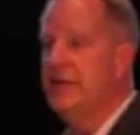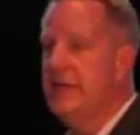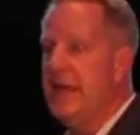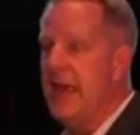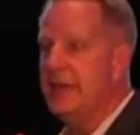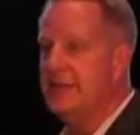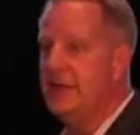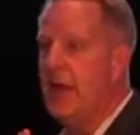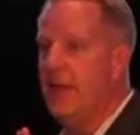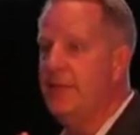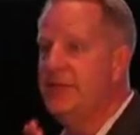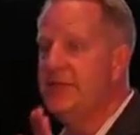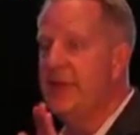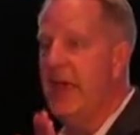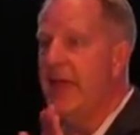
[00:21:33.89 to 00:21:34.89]
and yes, I'm
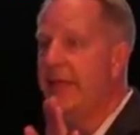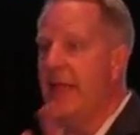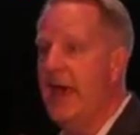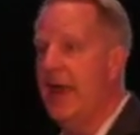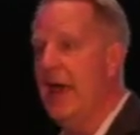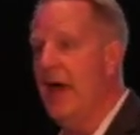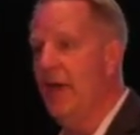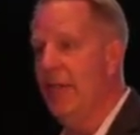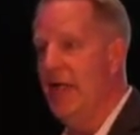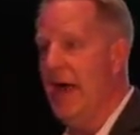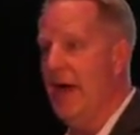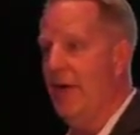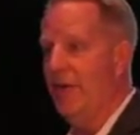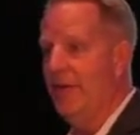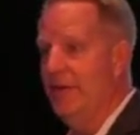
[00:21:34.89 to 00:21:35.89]
saying that out
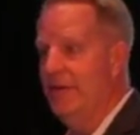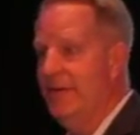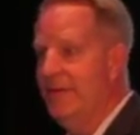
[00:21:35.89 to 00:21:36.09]
loud.